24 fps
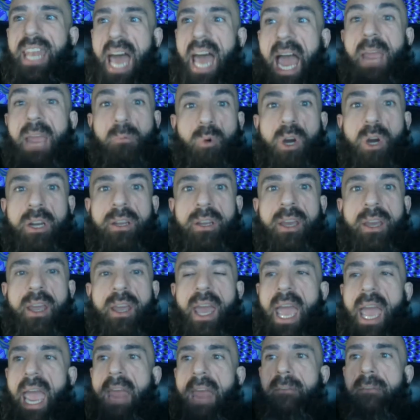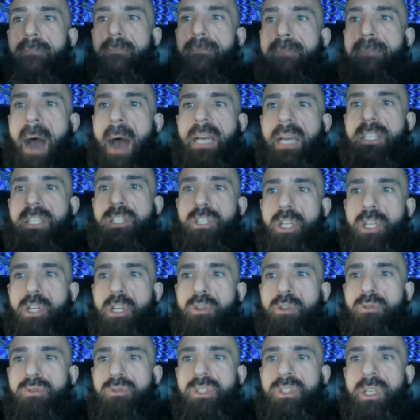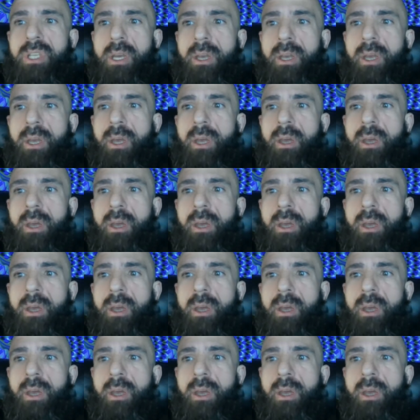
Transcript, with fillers: than I would at Fox News